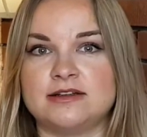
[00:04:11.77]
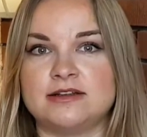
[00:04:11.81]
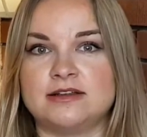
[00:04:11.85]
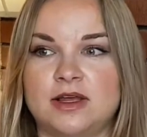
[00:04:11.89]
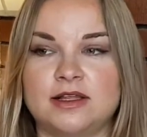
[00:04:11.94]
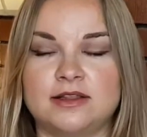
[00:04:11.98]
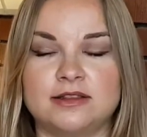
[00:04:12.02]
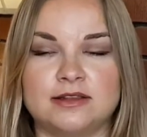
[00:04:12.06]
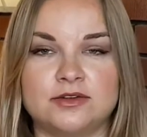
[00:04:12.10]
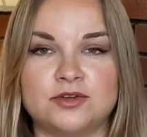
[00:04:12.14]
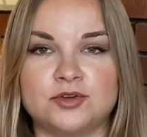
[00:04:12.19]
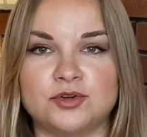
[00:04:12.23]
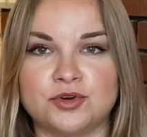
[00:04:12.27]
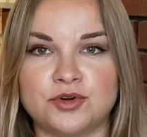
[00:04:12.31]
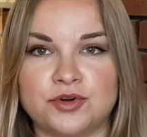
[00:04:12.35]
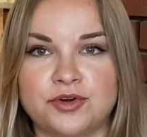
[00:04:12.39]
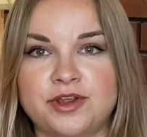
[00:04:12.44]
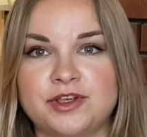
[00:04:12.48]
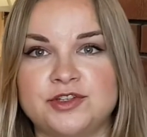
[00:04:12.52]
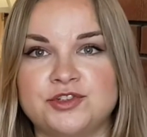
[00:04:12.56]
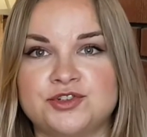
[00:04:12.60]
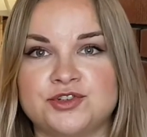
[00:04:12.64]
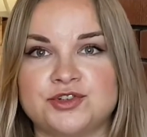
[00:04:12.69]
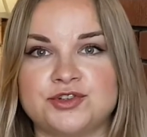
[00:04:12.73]
a little
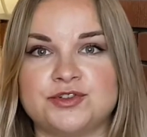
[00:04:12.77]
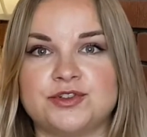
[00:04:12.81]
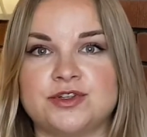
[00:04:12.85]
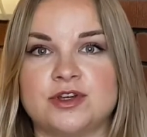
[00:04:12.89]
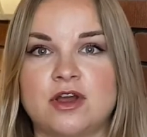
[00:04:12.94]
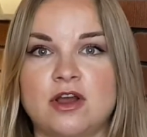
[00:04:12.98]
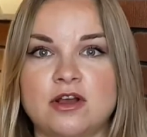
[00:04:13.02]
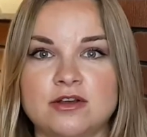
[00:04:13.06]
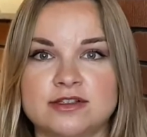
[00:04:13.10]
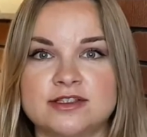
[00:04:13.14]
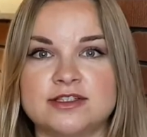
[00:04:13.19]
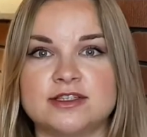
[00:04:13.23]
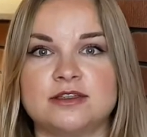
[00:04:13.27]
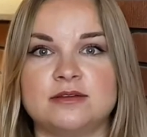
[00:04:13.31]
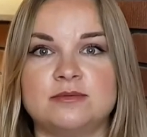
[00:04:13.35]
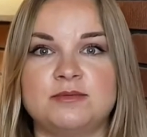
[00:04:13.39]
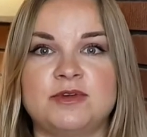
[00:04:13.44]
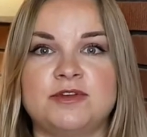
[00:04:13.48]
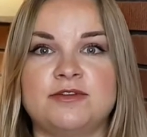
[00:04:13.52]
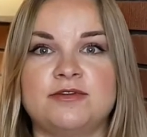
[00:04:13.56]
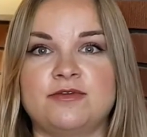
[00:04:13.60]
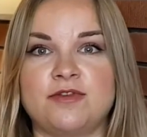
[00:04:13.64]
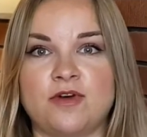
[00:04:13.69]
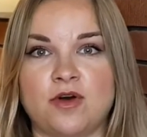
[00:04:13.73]
creature to constantly
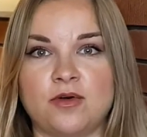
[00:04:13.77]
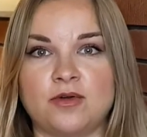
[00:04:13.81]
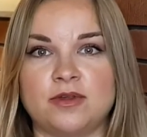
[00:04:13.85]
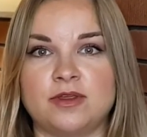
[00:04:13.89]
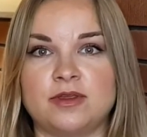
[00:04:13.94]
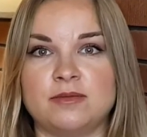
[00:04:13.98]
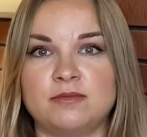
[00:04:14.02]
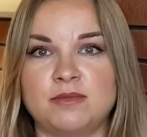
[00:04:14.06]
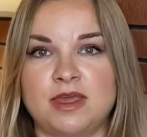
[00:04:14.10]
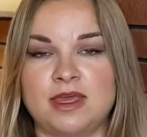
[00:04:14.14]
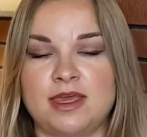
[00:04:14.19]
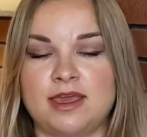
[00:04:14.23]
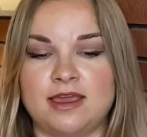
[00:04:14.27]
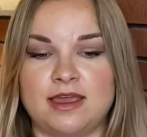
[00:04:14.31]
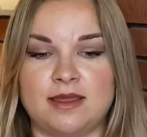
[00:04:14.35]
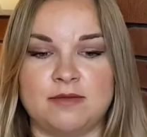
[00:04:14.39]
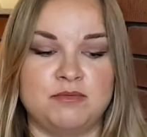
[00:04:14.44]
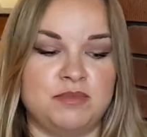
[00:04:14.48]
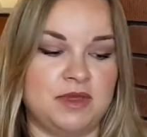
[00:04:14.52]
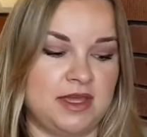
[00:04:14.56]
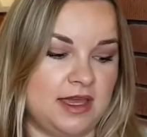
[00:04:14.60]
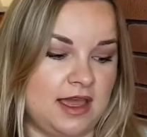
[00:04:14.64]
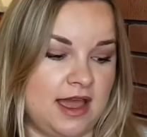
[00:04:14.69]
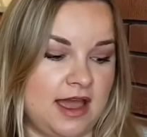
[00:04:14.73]
be following me
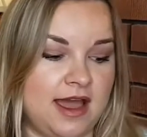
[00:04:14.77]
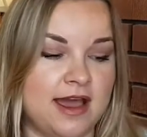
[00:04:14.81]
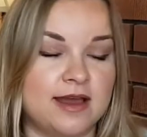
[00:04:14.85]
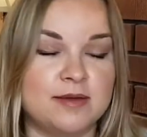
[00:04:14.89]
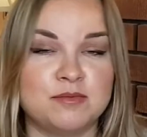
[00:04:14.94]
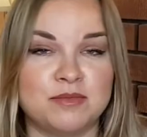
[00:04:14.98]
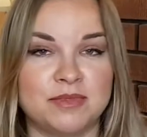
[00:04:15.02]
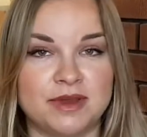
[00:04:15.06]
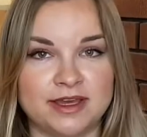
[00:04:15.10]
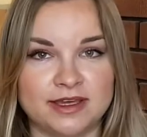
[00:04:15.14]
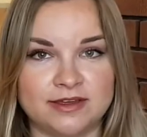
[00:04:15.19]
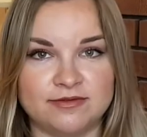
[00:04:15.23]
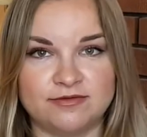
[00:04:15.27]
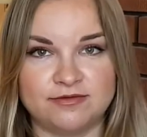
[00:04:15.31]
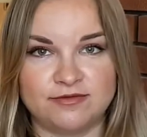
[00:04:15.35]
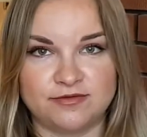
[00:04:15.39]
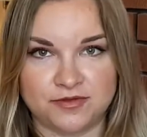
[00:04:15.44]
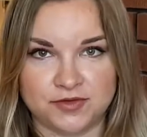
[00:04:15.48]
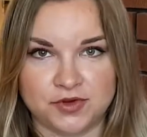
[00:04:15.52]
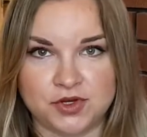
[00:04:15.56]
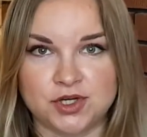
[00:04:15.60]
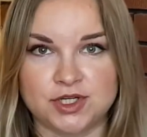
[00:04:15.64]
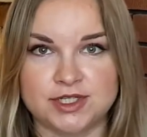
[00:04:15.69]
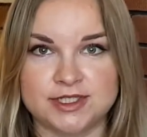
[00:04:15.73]
and be at my
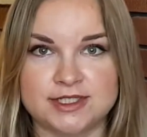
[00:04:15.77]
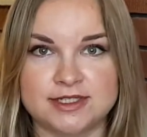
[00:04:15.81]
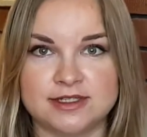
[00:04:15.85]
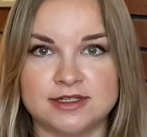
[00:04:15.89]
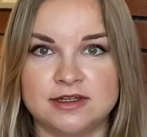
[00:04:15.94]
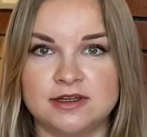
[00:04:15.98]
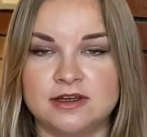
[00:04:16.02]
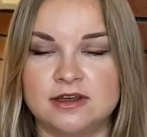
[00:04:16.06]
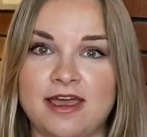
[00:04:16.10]
foot